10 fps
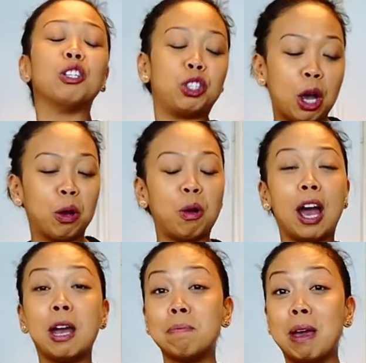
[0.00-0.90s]
So,
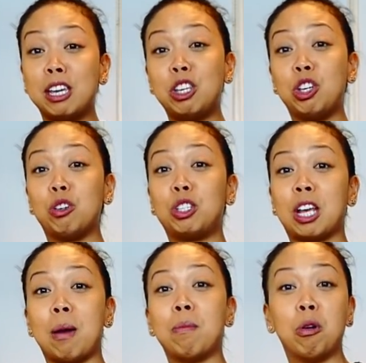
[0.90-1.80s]
I am making you
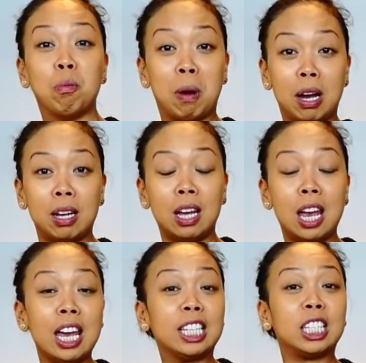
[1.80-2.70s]
some humba.
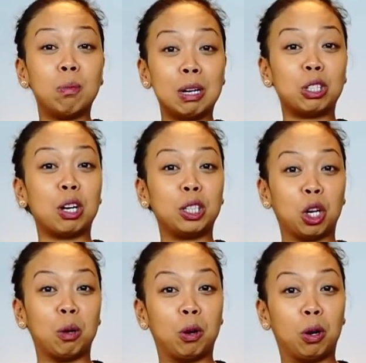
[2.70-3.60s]
It's similar to
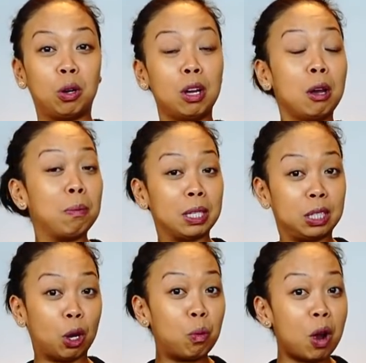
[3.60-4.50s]
adobo.
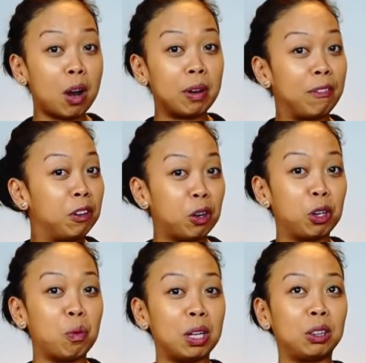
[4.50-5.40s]
Don't worry if you don't
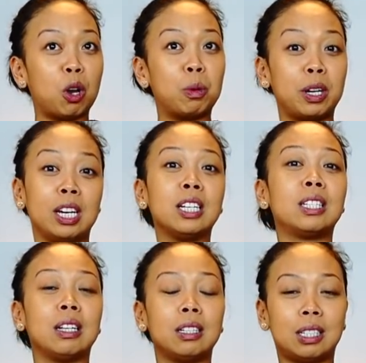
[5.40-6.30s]
know what adobo is.
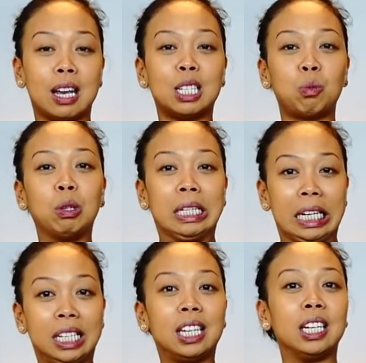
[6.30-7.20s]
Ces will
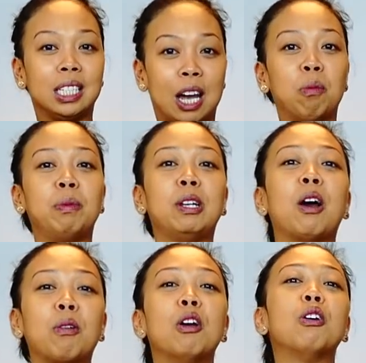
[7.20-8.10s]
link it down
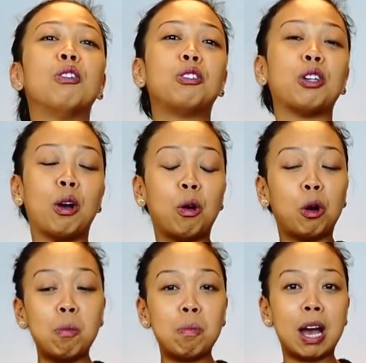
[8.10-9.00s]
below. So,
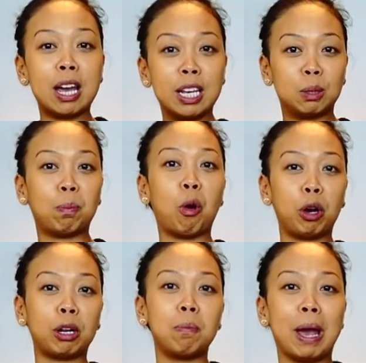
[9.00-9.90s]
humba is
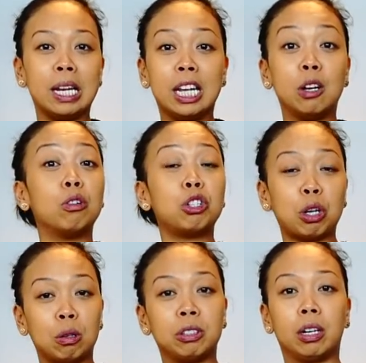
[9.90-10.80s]
pork belly or
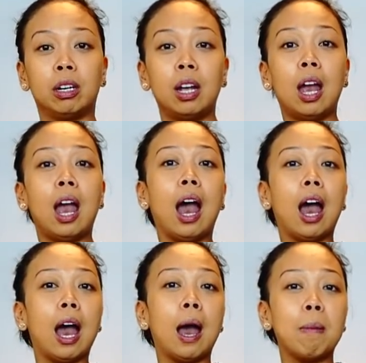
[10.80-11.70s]
shoulder,
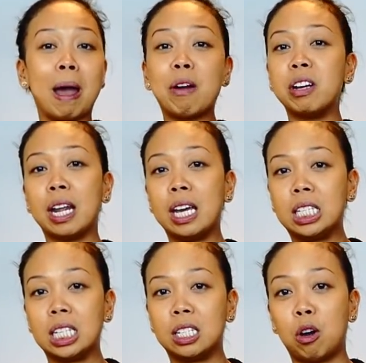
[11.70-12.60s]

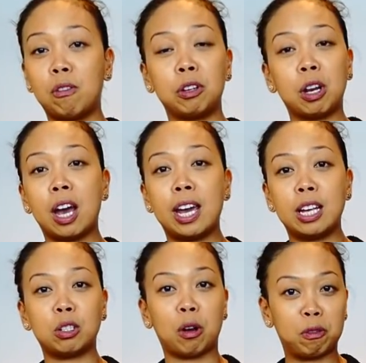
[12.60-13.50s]
marinated
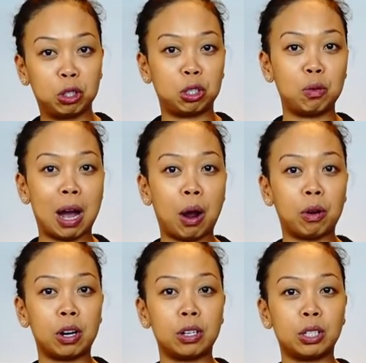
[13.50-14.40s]
overnight or for 2
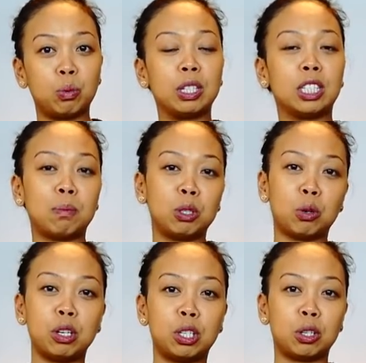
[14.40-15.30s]
hours with some
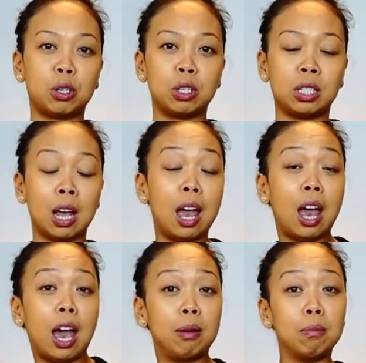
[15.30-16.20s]
soy sauce
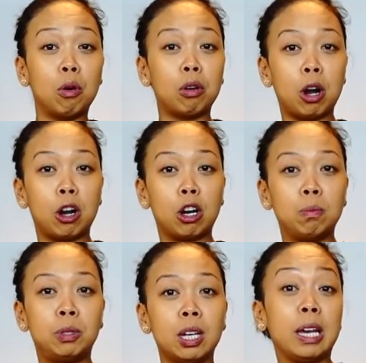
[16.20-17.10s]
and more
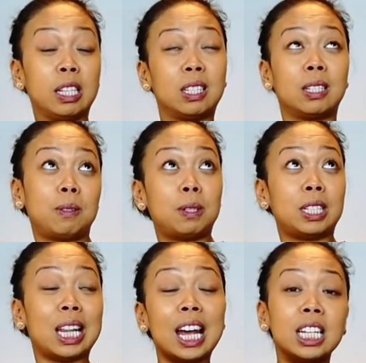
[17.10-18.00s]
herbs. It's
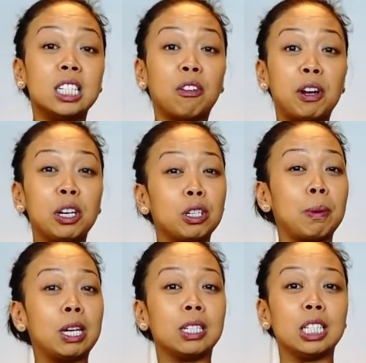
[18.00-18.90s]
slightly different
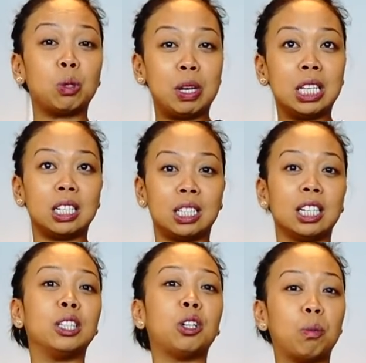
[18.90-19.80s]
because it's sweeter than
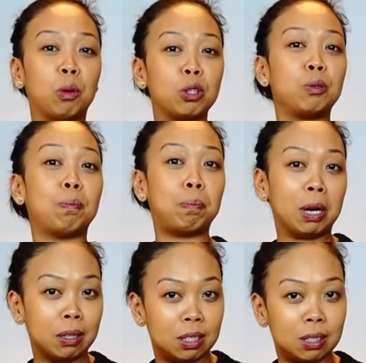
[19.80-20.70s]
adobos,
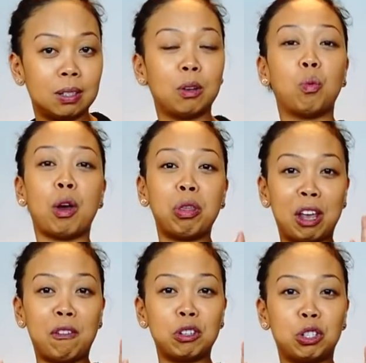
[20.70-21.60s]
but one
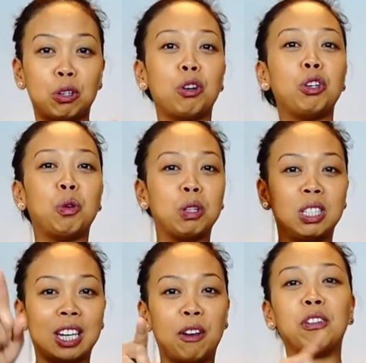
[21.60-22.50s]
thing for sure, you will
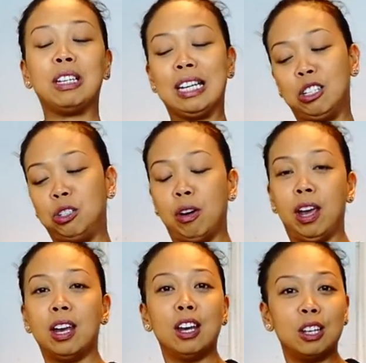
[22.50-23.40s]
definitely enjoy
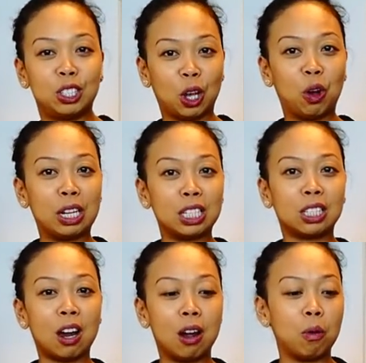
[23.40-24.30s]
it. So let's
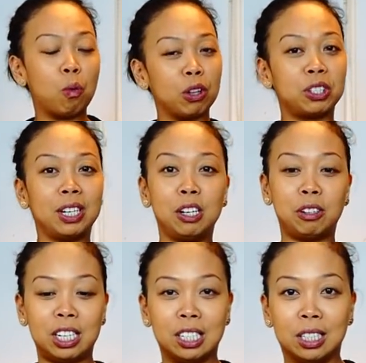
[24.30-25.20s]
start. What's the
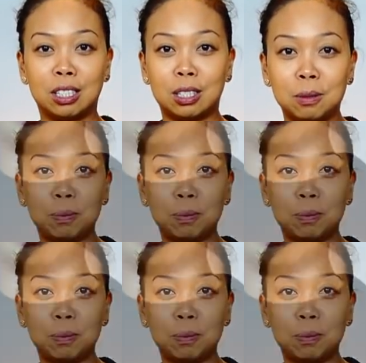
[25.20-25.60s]
ingredients?